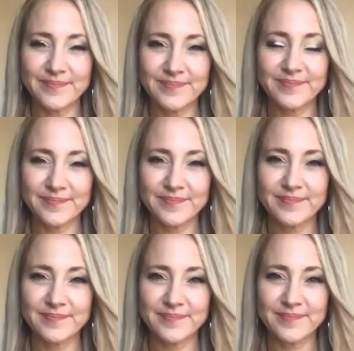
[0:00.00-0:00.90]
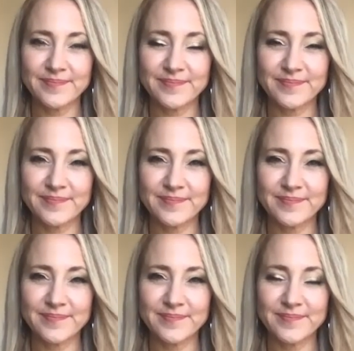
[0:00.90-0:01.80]

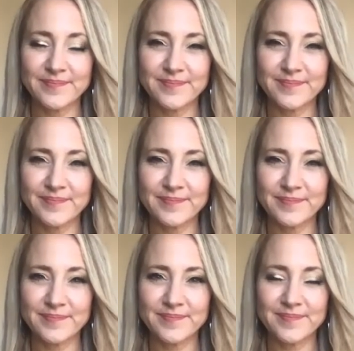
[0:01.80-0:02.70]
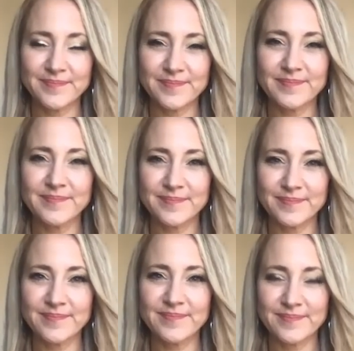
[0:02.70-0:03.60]

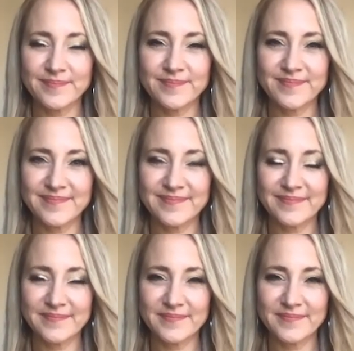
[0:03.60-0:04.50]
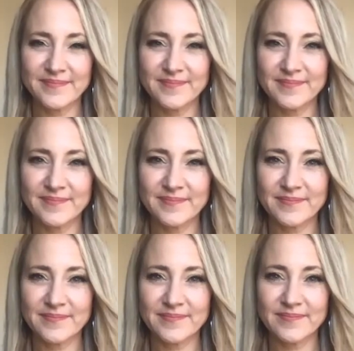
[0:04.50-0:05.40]

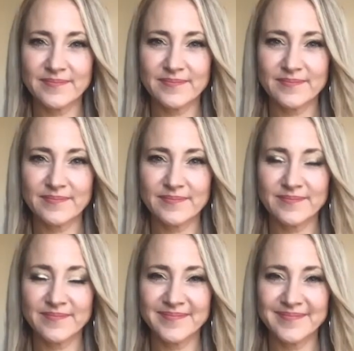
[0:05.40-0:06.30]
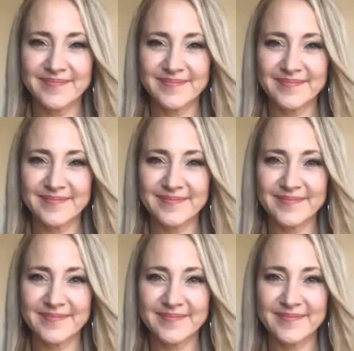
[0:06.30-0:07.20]

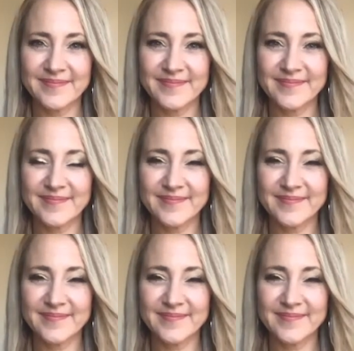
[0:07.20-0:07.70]
(not speaking)